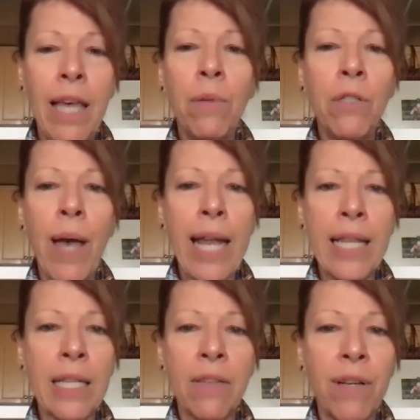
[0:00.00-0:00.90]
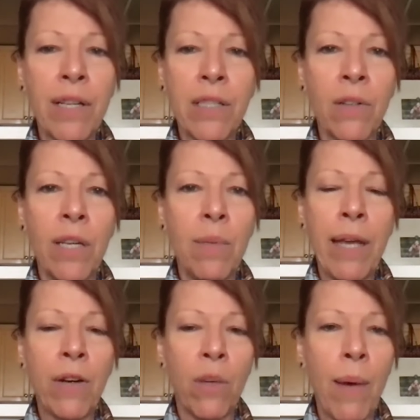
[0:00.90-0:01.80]
they will do anything to fix their knee
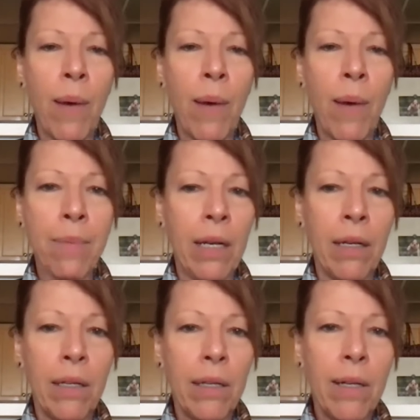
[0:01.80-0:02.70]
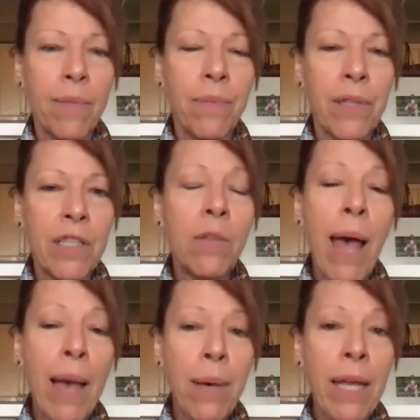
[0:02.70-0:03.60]
pain or their back pain. Because your
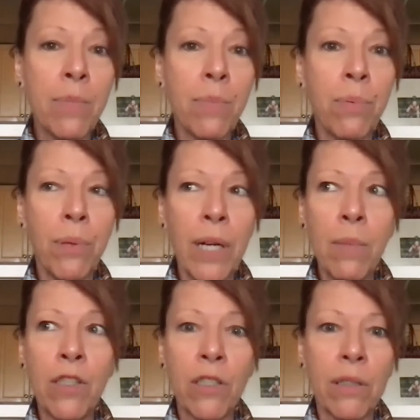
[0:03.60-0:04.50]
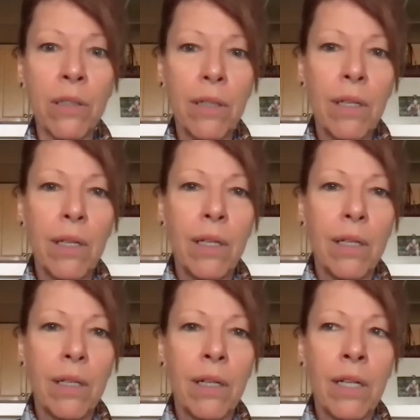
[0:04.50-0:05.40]
back pain is pretty much
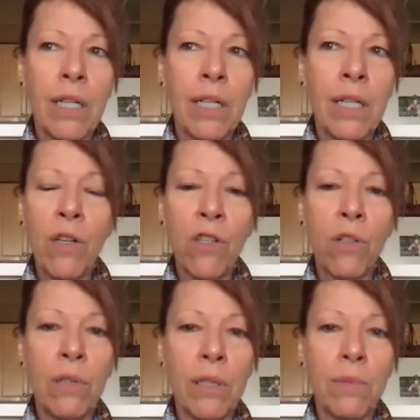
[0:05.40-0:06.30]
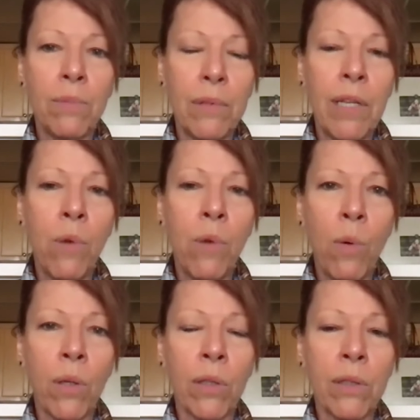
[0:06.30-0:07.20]
renders you
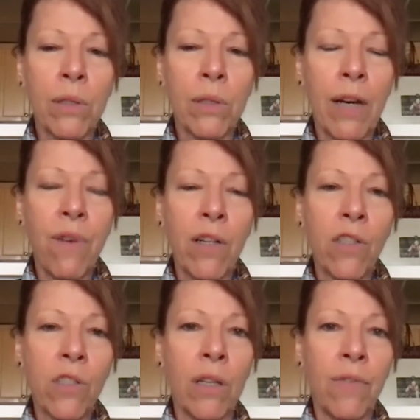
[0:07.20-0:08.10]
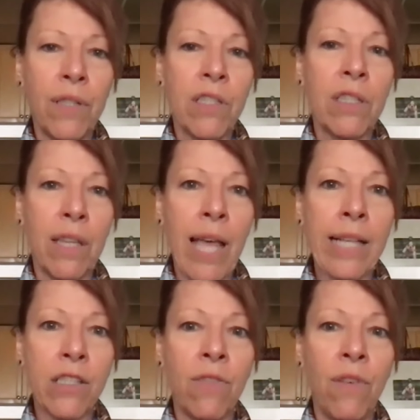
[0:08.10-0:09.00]
immobile or unfunctional if it's
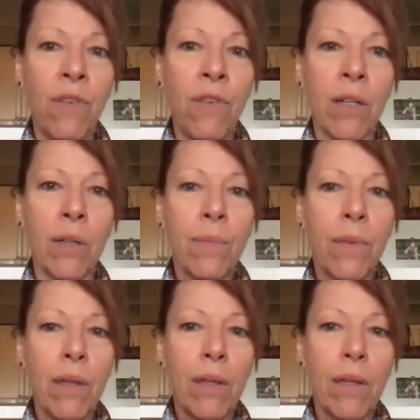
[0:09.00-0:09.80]
that severe.